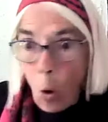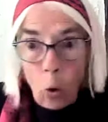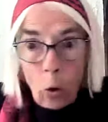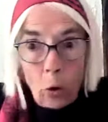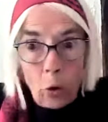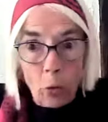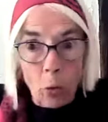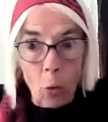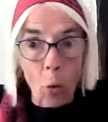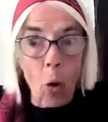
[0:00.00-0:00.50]

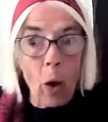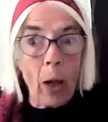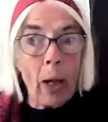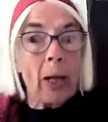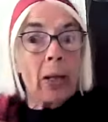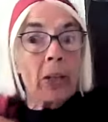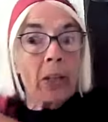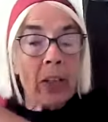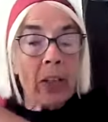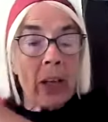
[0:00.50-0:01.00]
drawer,
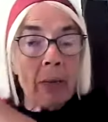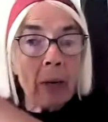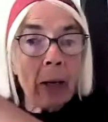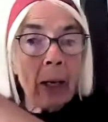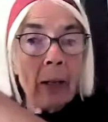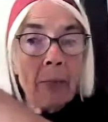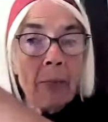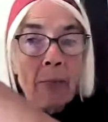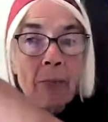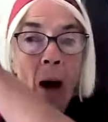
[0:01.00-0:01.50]
see if I can
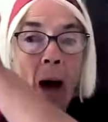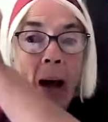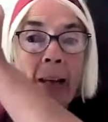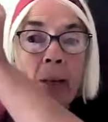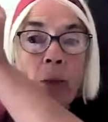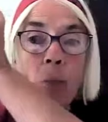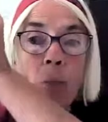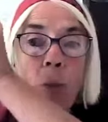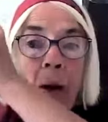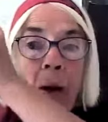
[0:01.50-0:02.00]
find
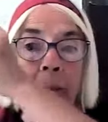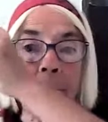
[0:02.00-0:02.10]
one of